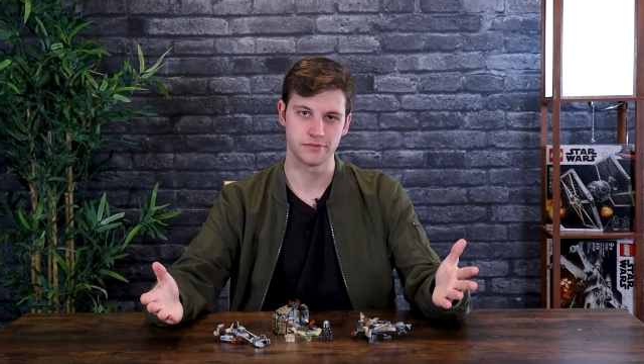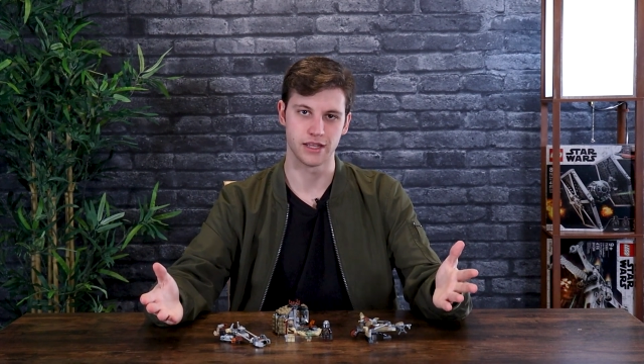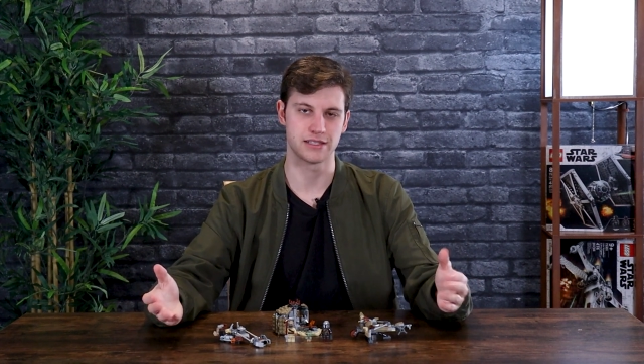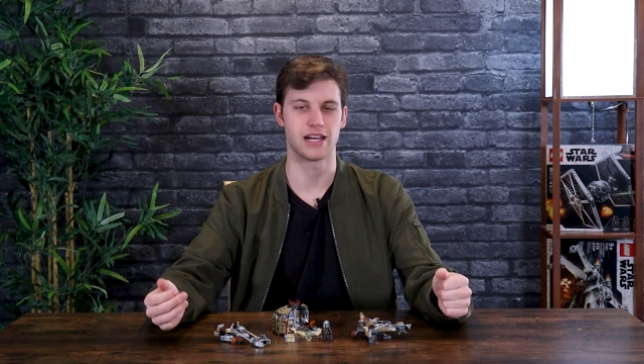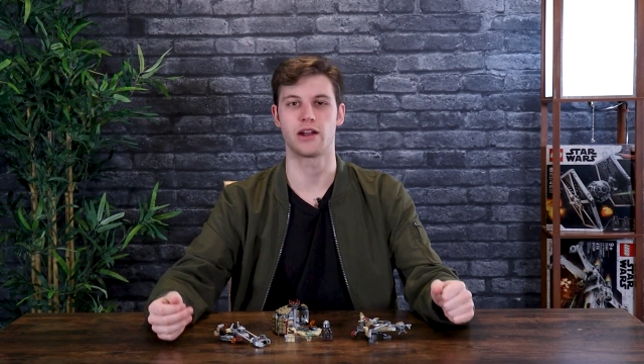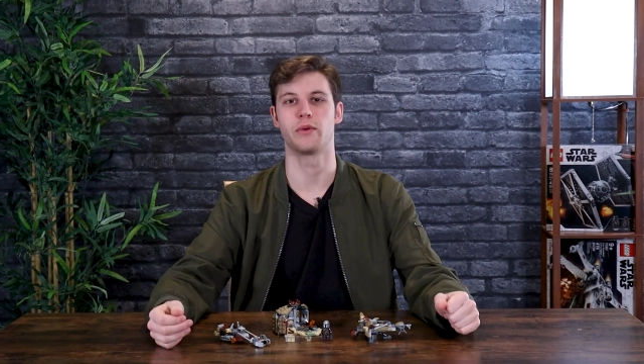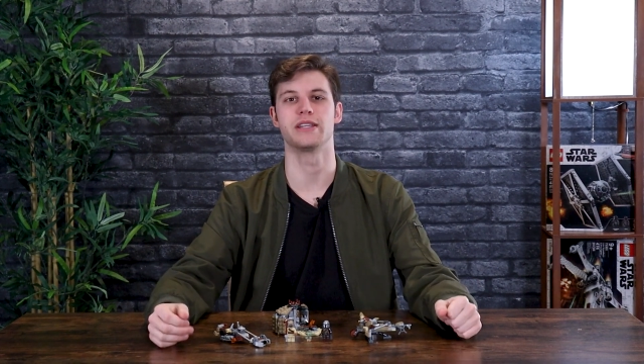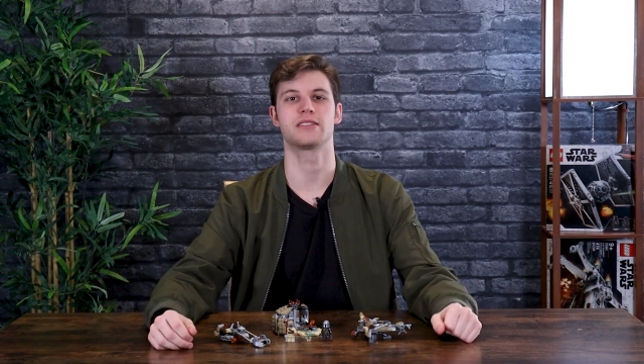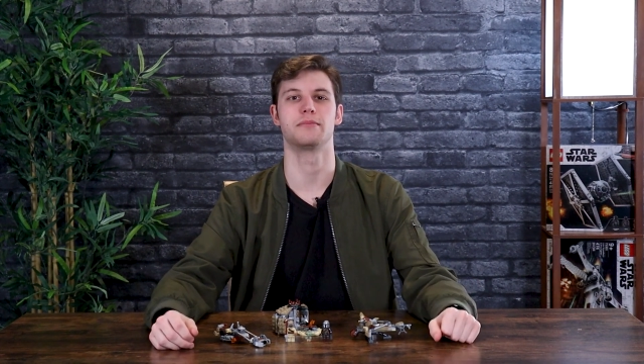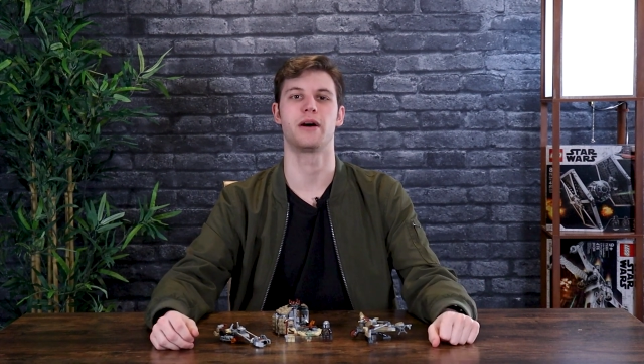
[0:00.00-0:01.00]
It's not a
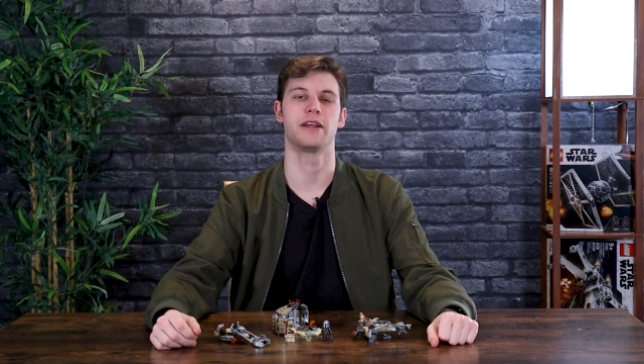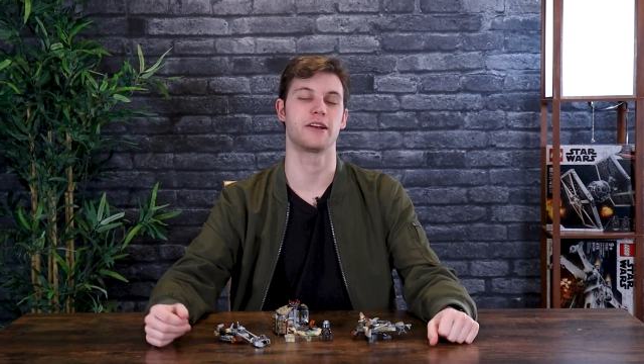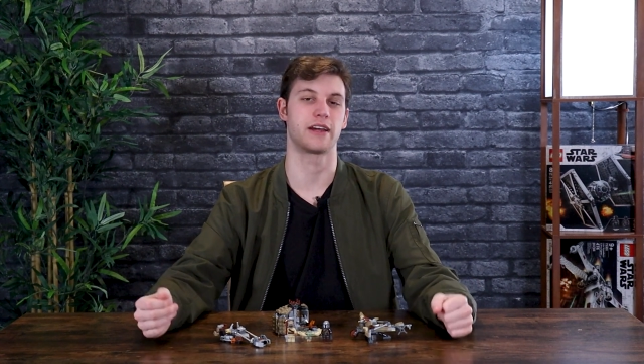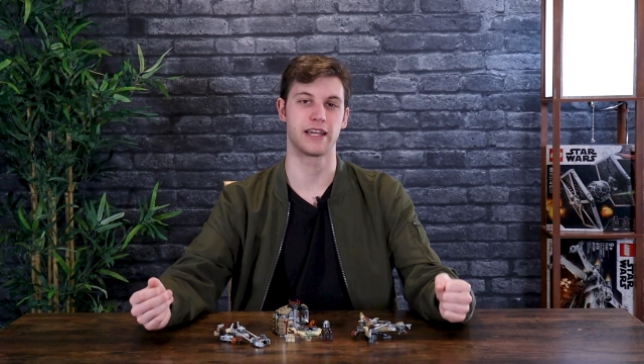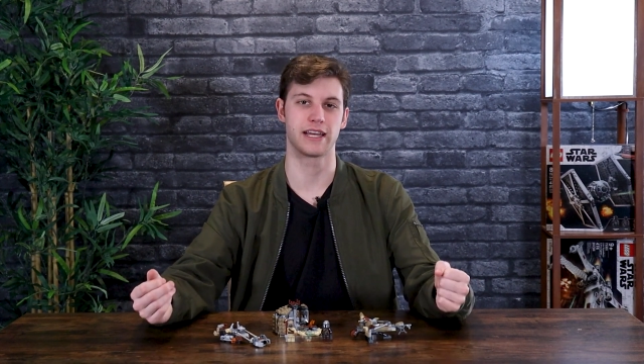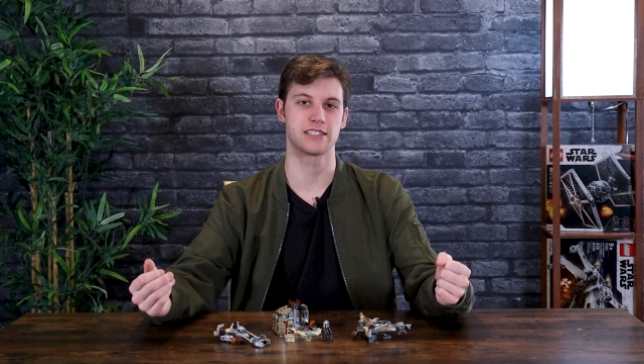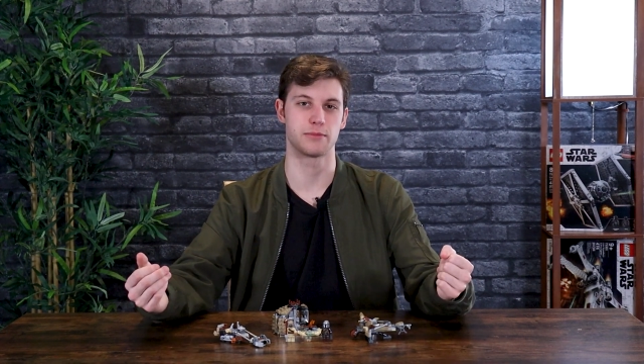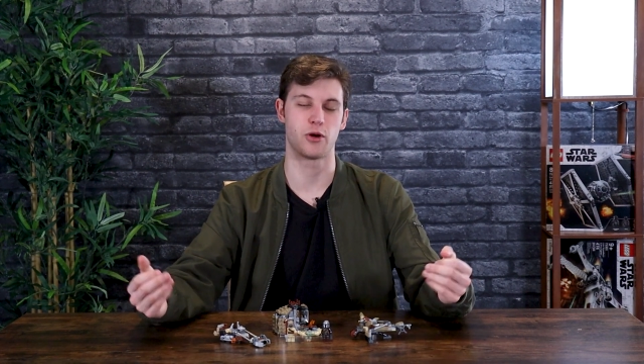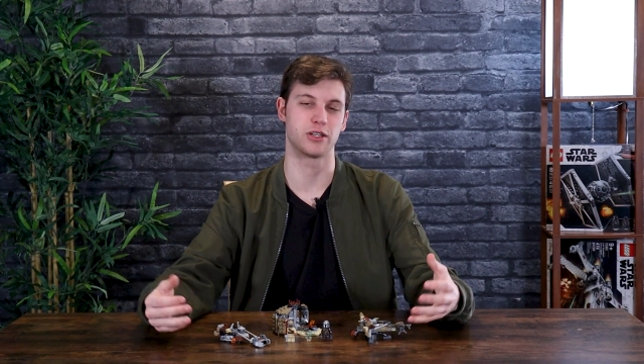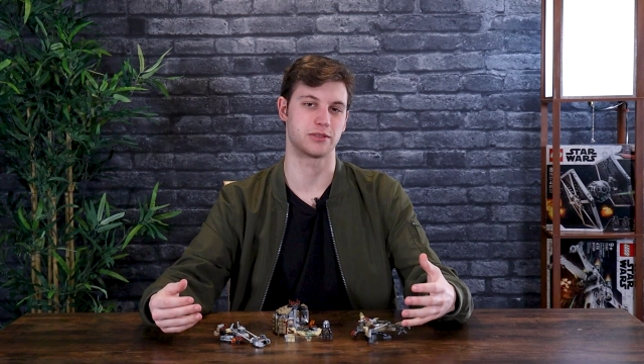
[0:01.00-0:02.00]
waste of money. You're going to get
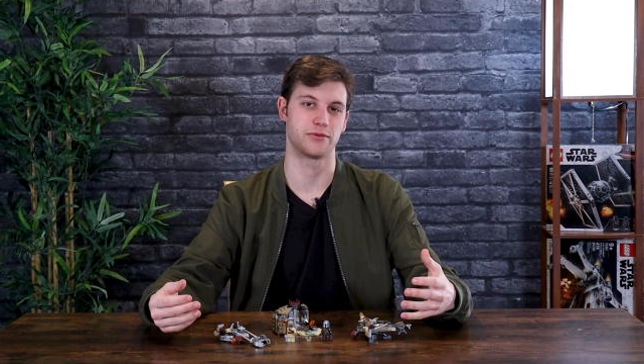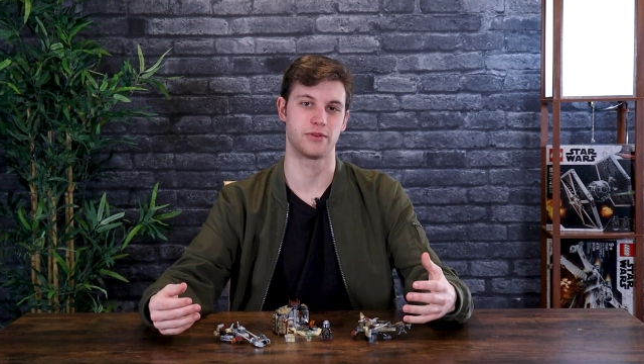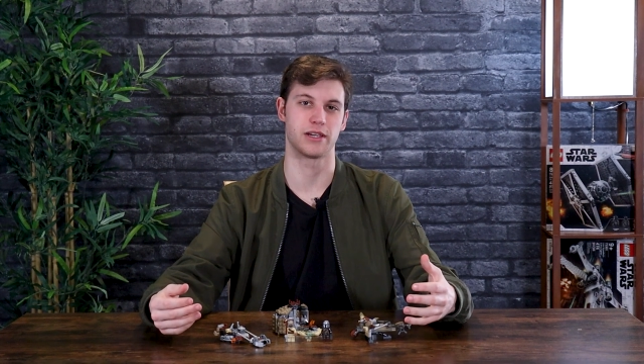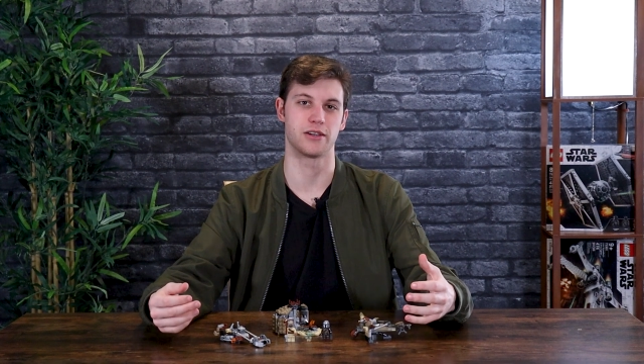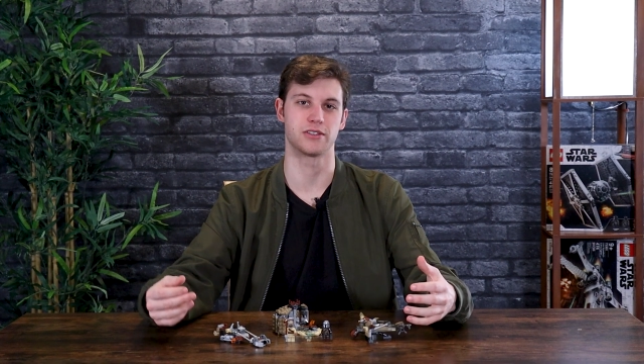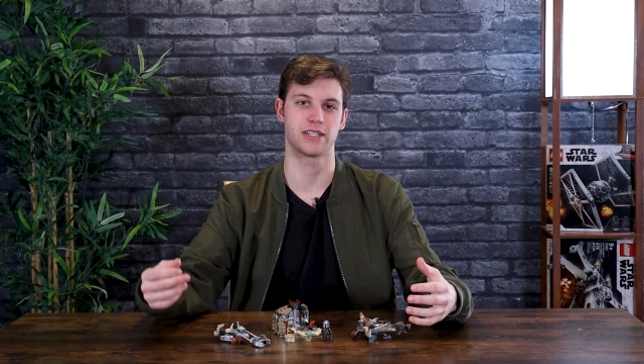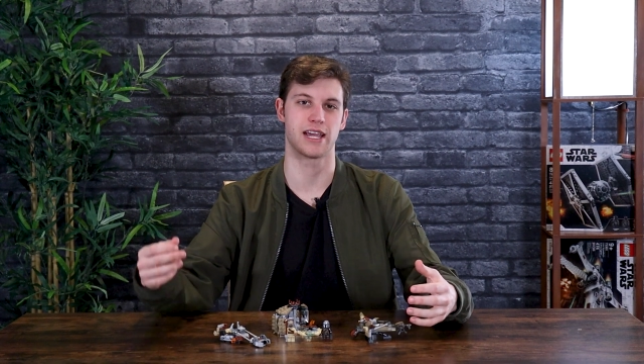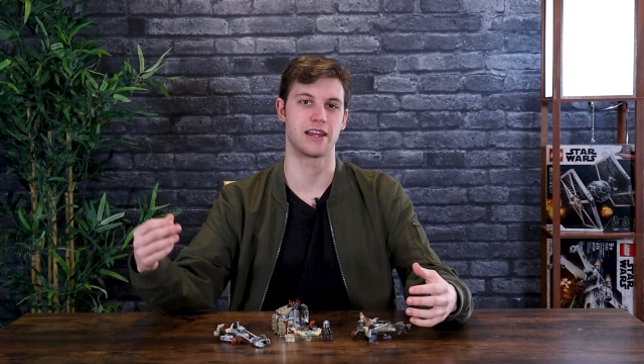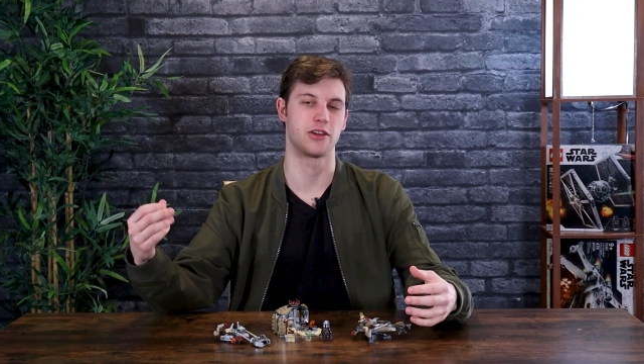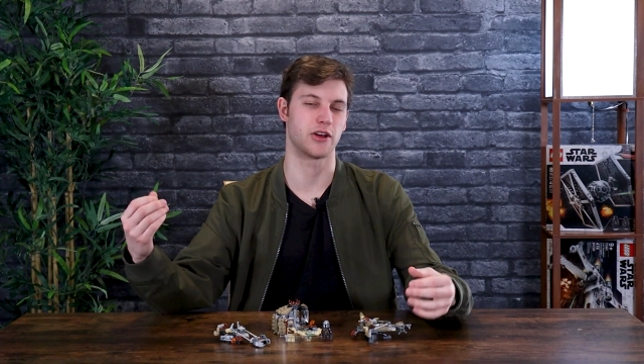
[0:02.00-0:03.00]
some awesome figures,
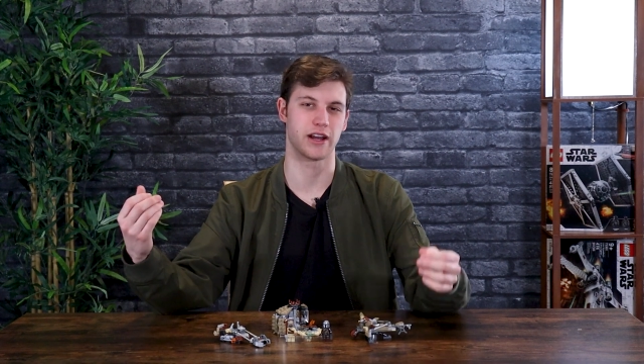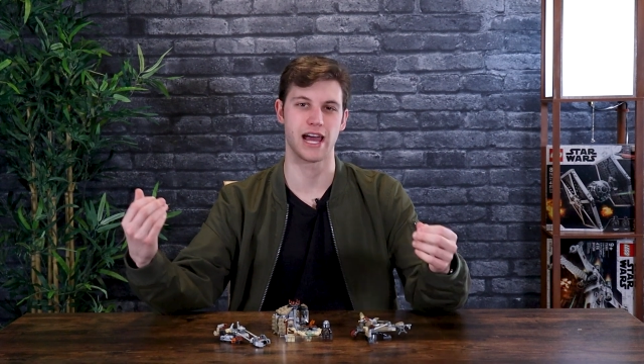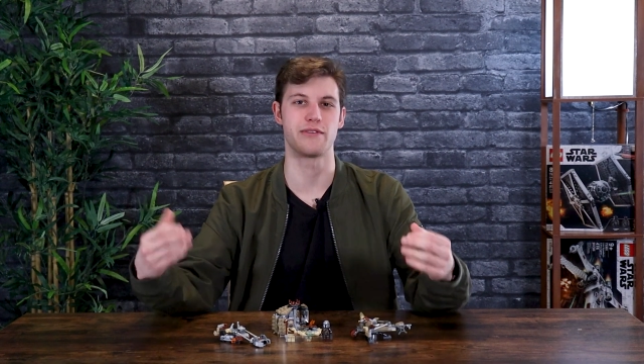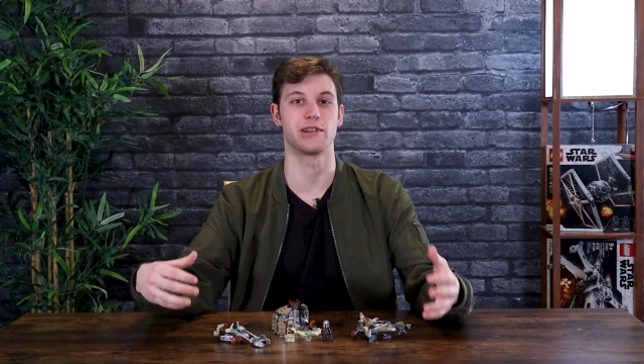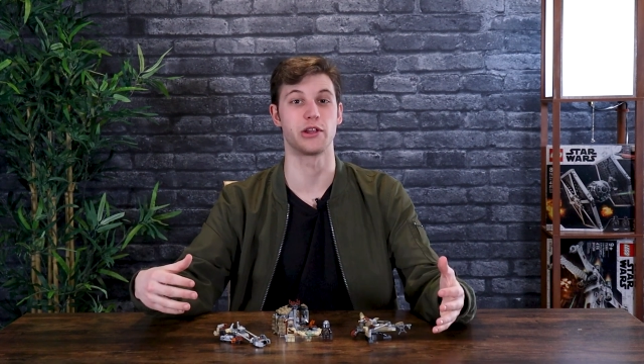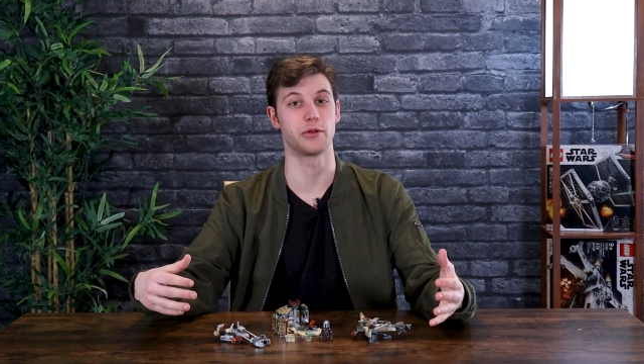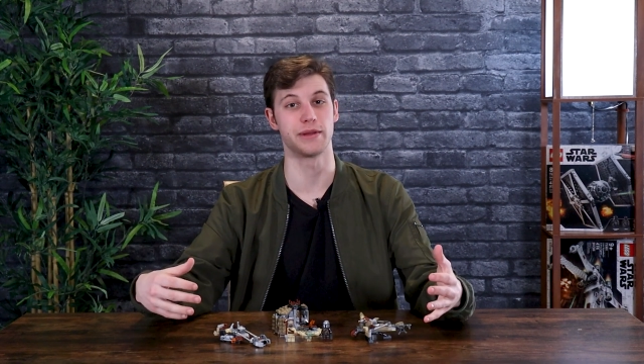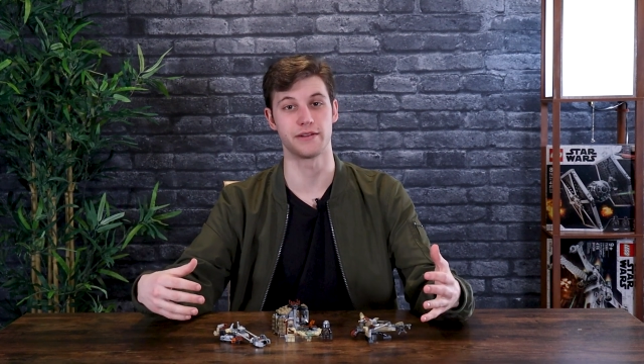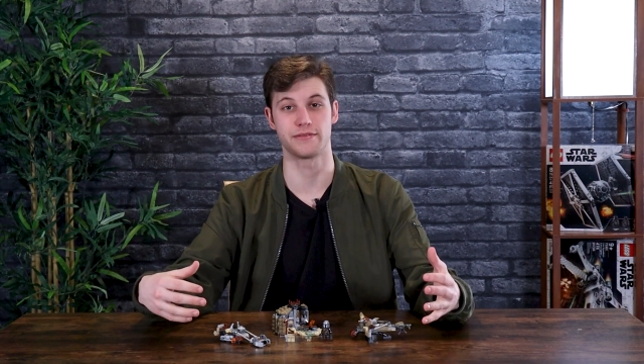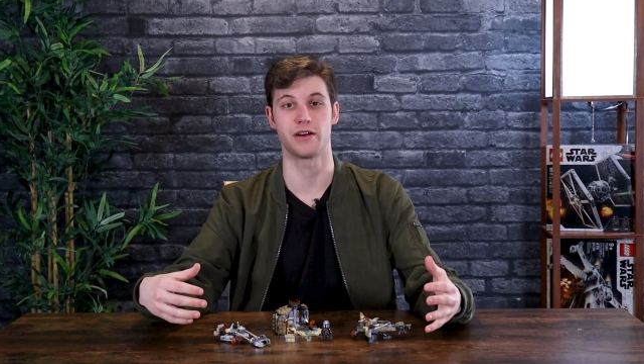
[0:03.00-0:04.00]
and you're going to have a little
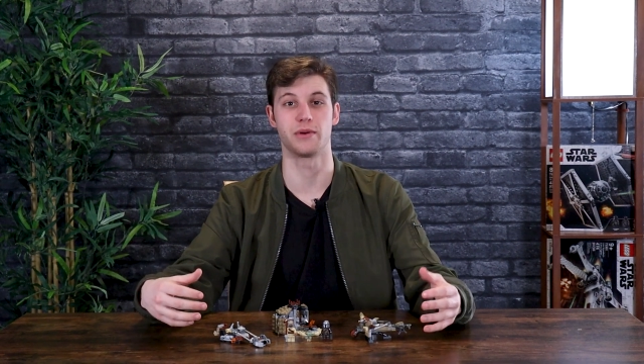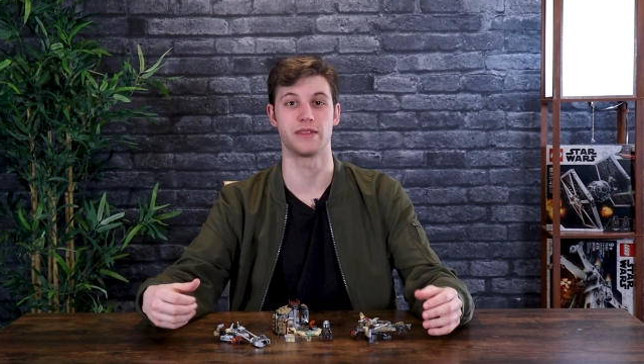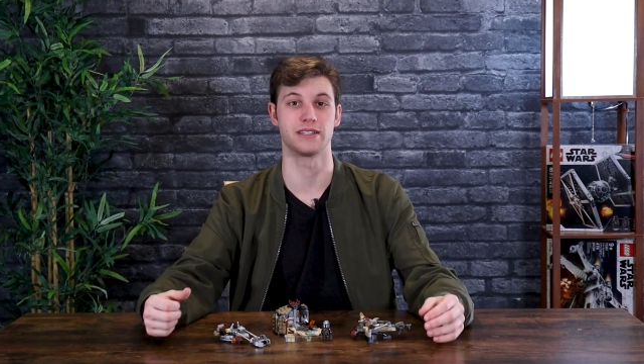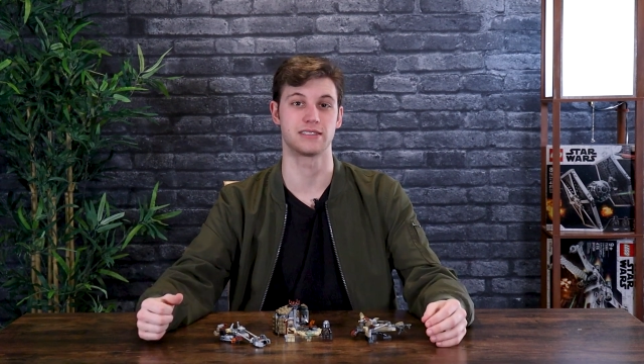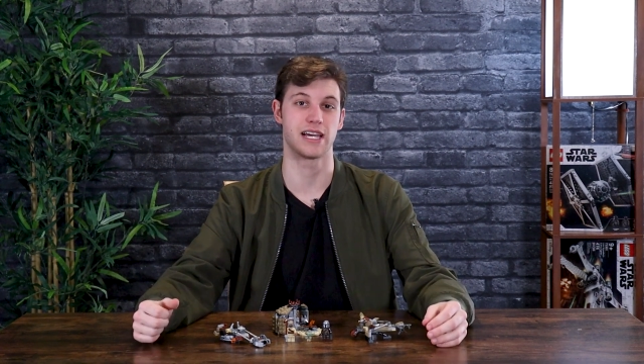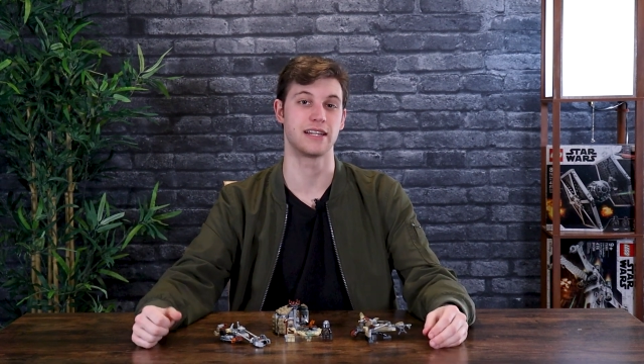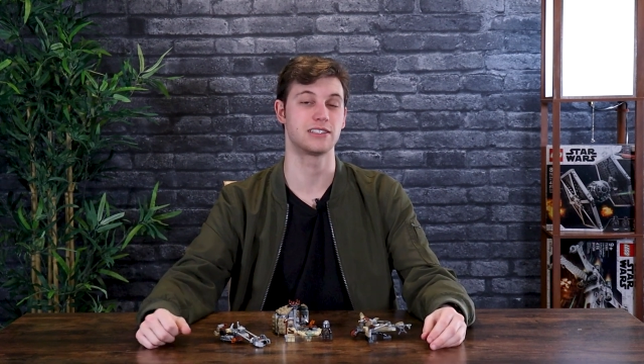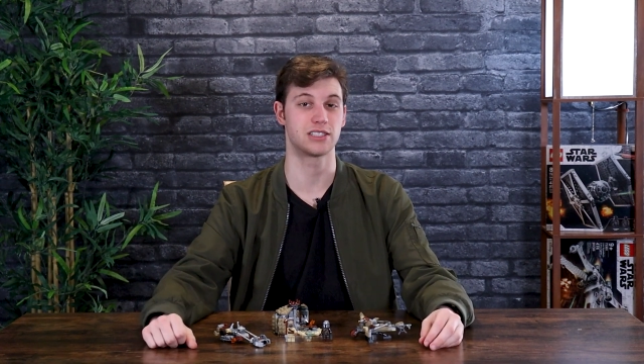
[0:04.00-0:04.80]
bit of fun with this set.